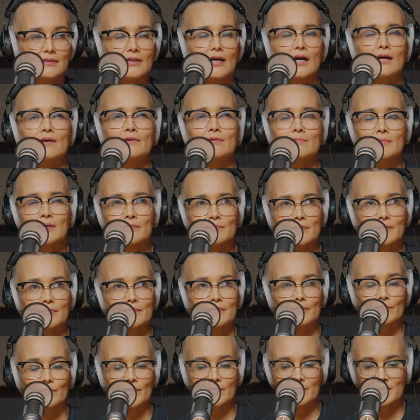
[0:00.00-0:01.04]
I
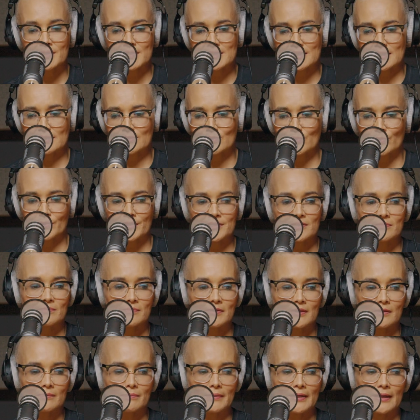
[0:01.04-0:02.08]
remember women talking to
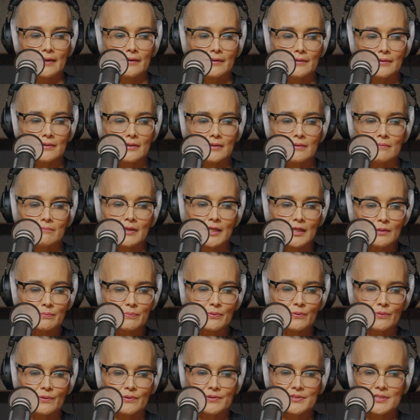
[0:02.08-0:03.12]
me about
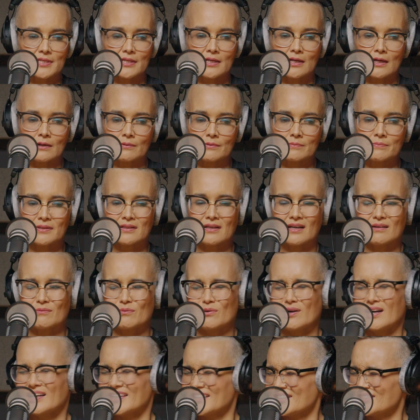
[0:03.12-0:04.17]
menopause, and I would be
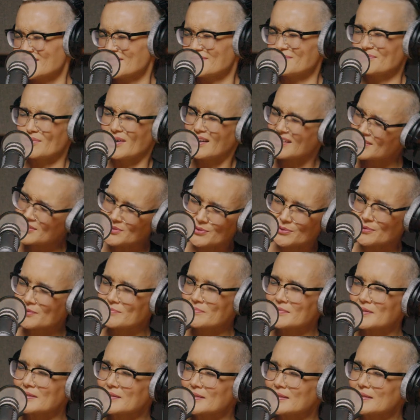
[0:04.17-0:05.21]
like, why are you
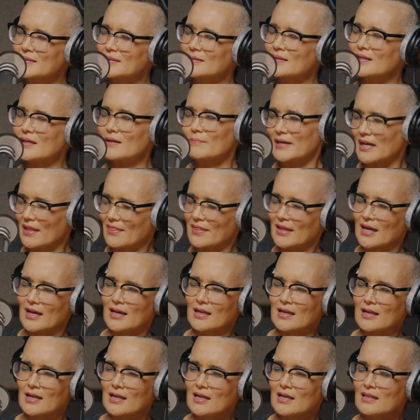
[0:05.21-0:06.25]
talking to me about that?